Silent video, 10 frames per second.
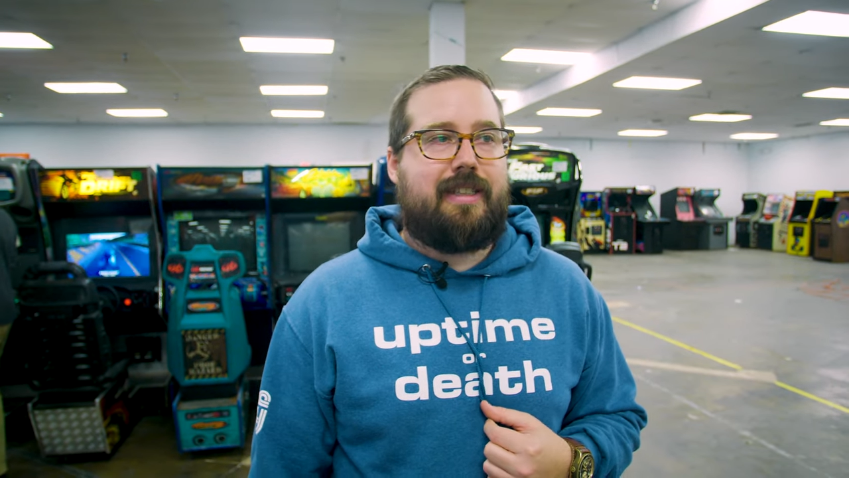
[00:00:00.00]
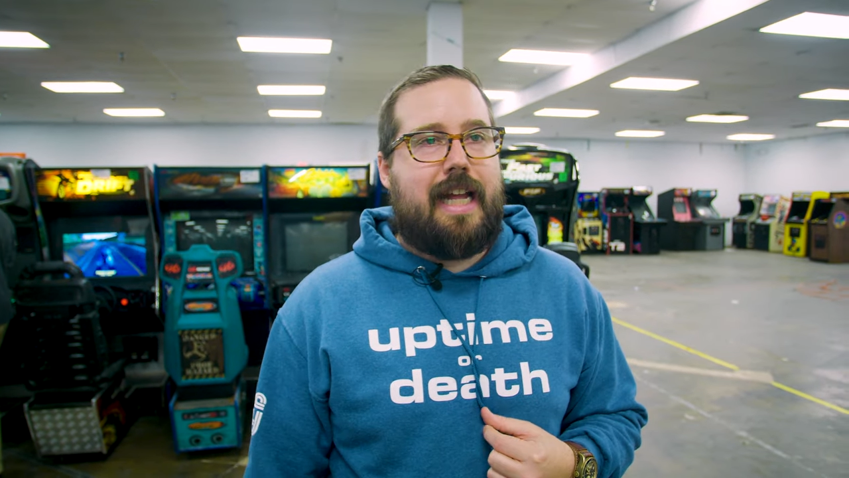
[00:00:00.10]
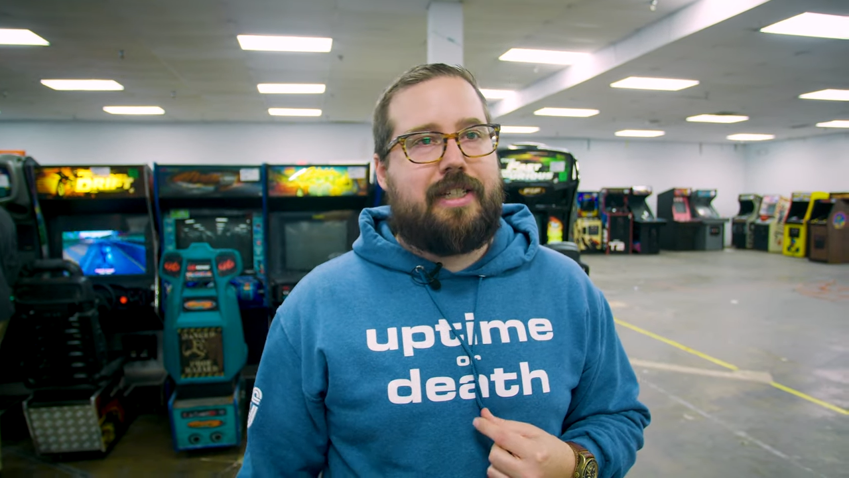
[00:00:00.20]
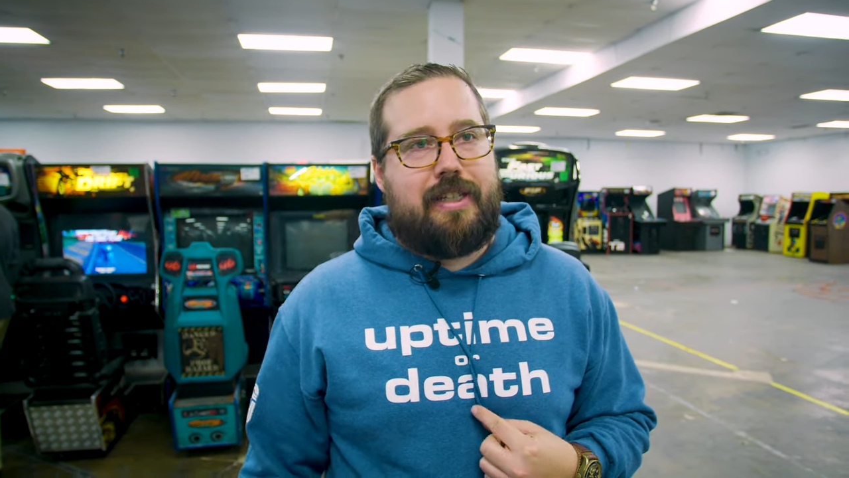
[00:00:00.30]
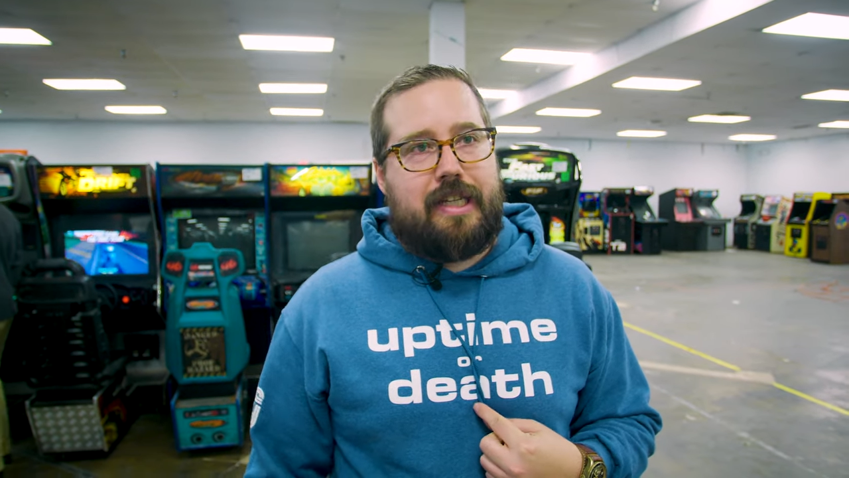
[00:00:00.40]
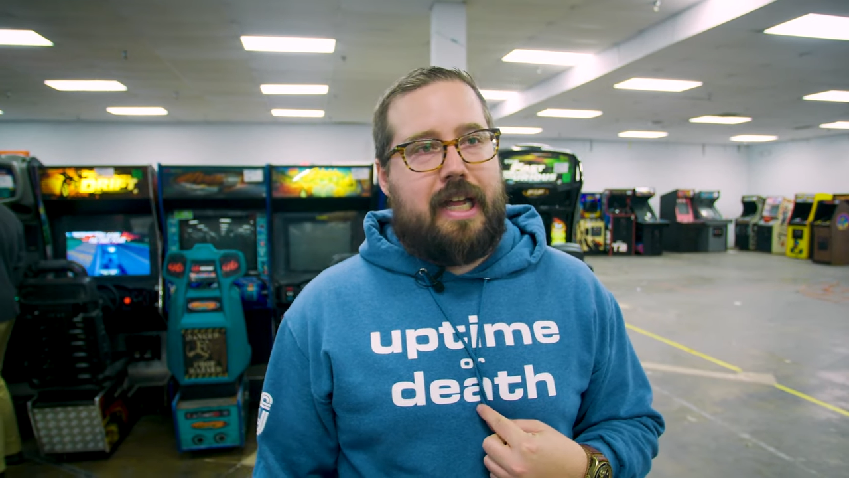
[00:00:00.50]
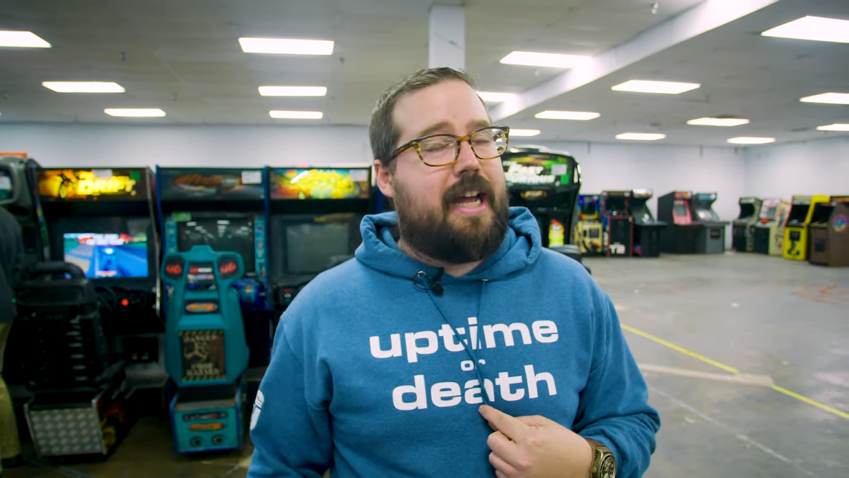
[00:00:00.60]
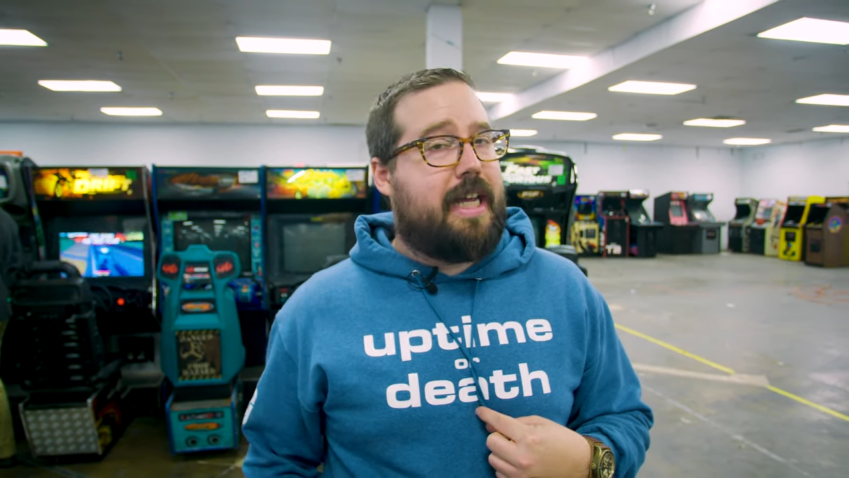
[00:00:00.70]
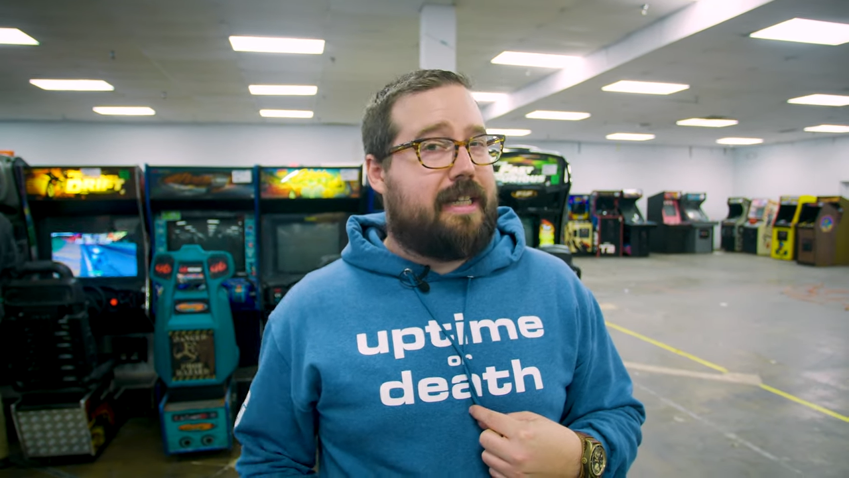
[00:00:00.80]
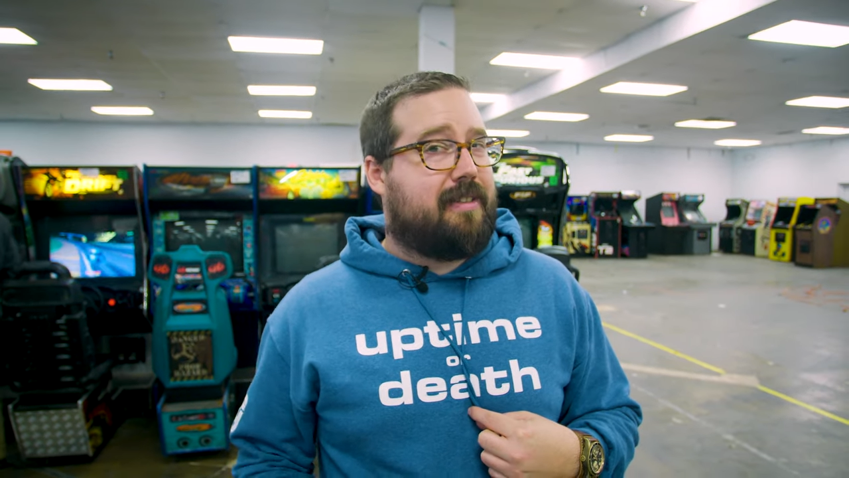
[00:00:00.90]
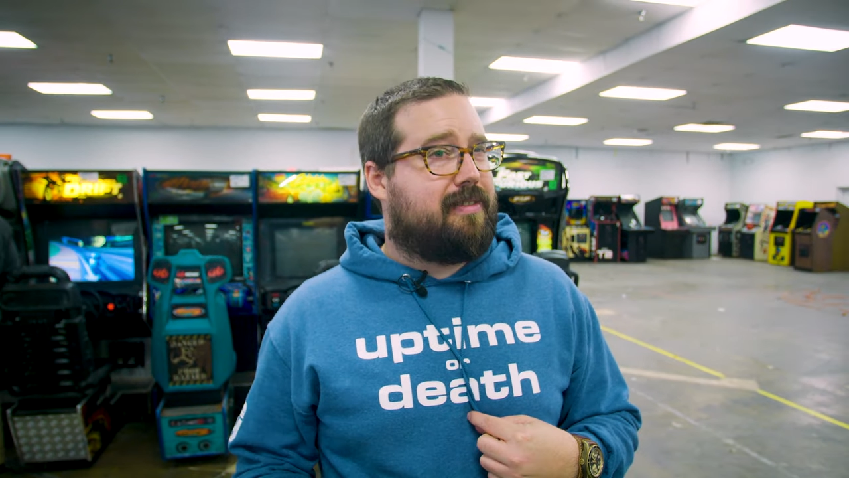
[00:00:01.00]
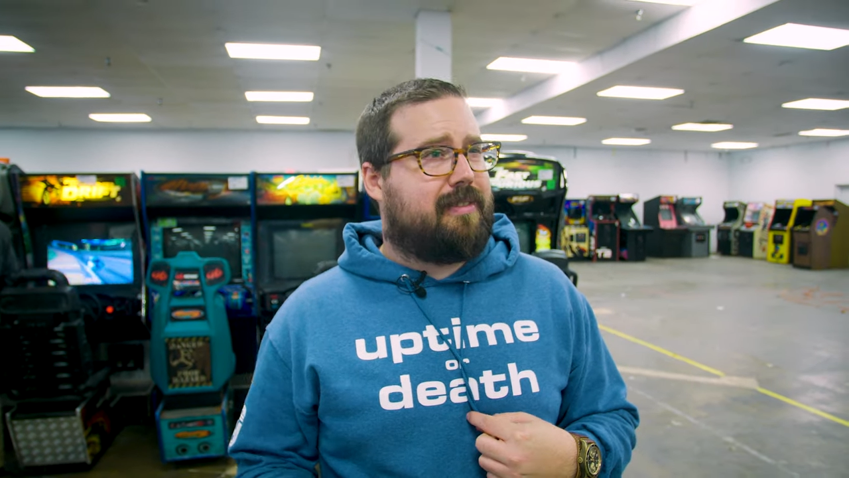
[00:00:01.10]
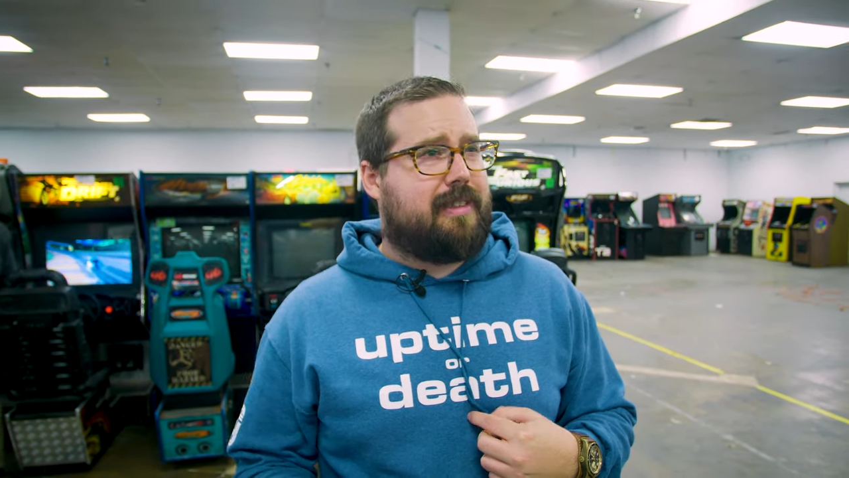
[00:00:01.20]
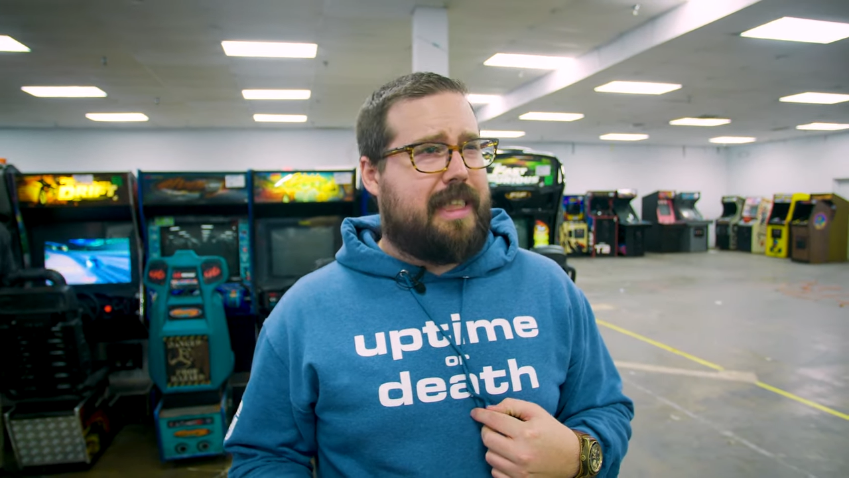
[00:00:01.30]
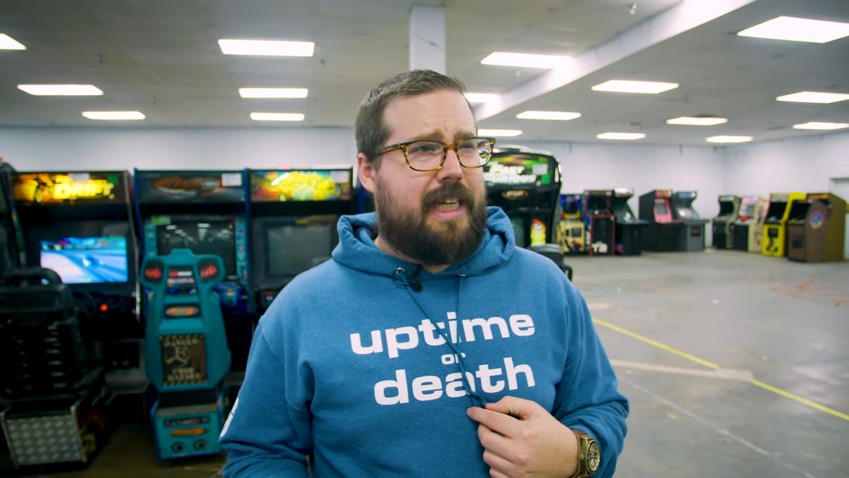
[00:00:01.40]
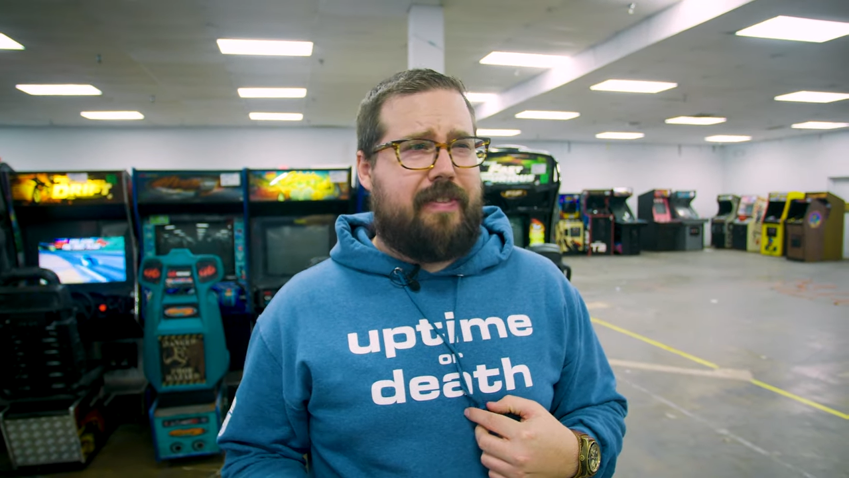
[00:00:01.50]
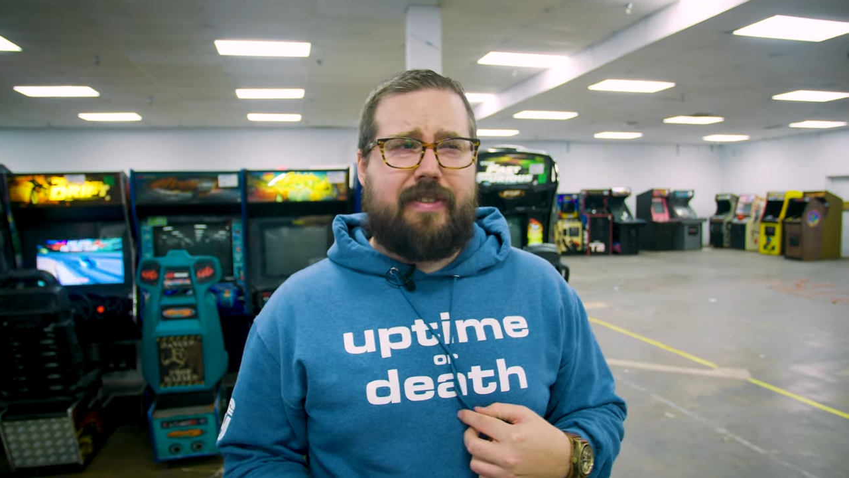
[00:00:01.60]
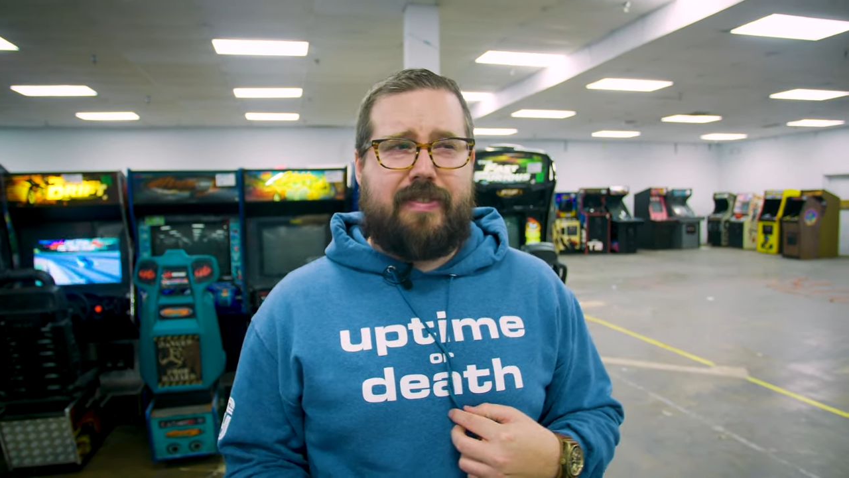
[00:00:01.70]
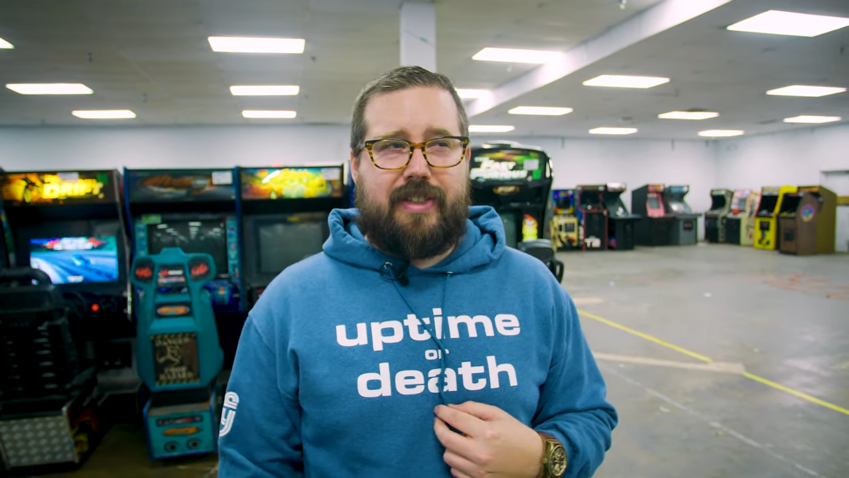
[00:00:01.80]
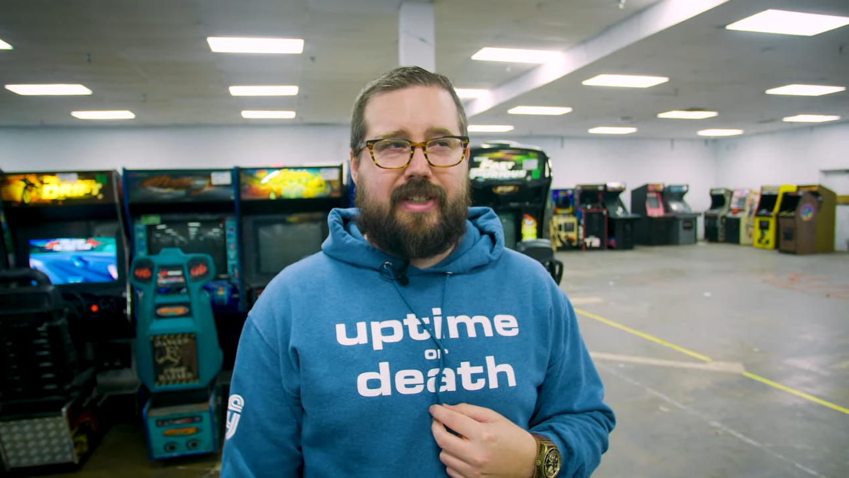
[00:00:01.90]
that's a little high
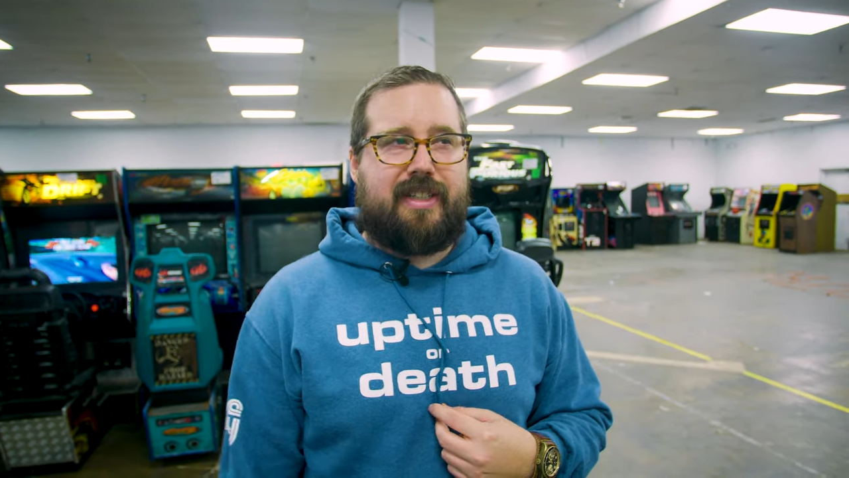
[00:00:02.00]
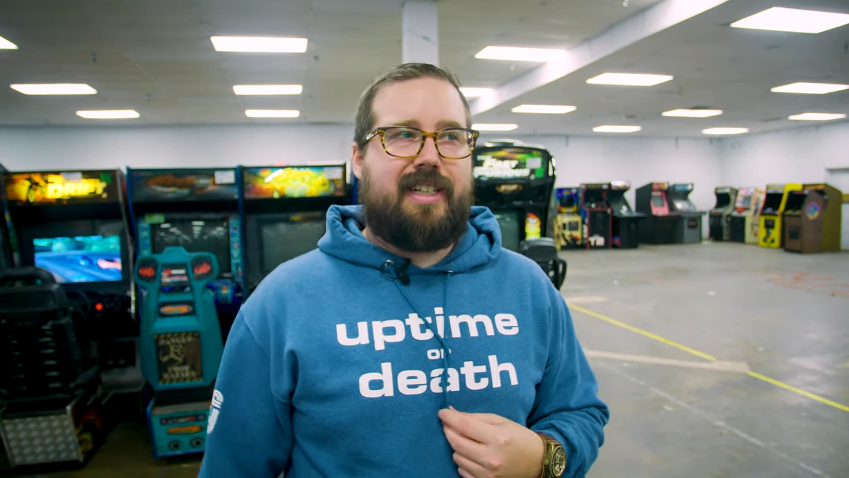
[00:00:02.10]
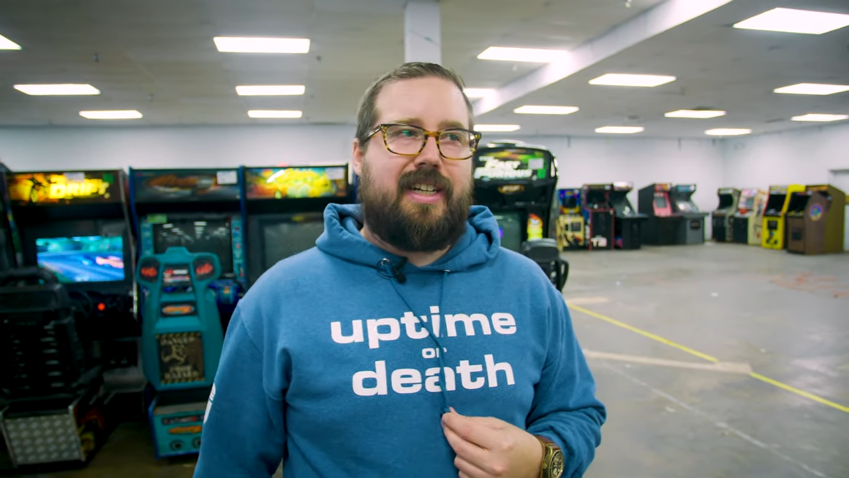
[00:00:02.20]
even for,